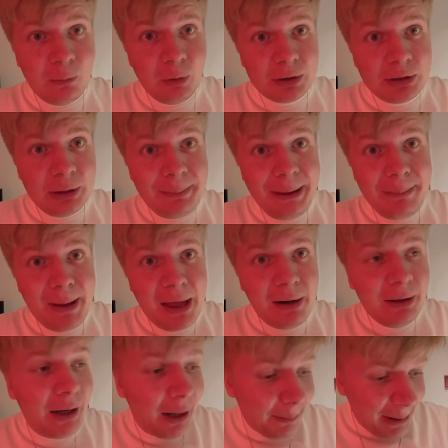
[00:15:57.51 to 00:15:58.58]
What could be
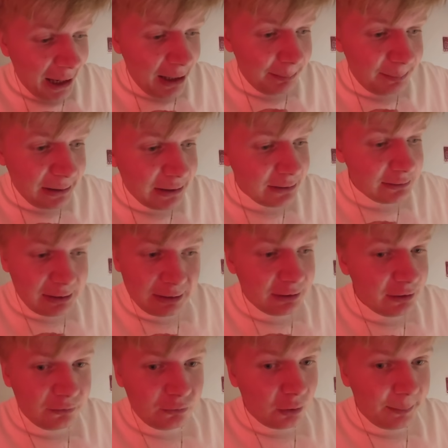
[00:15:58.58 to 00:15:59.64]
better? I'm happy. Didn't
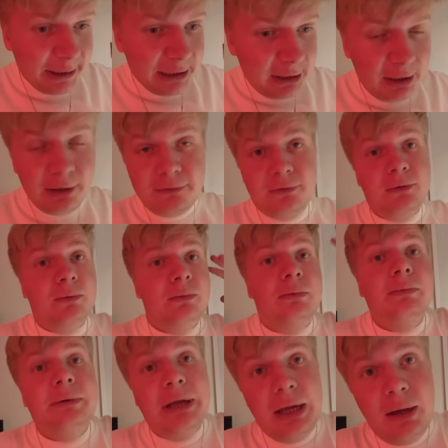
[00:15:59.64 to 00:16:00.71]
destroy my keys. So
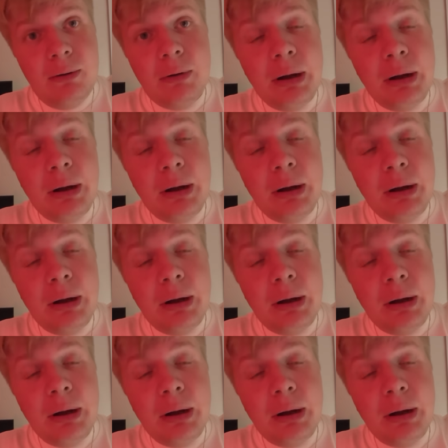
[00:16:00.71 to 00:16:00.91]
now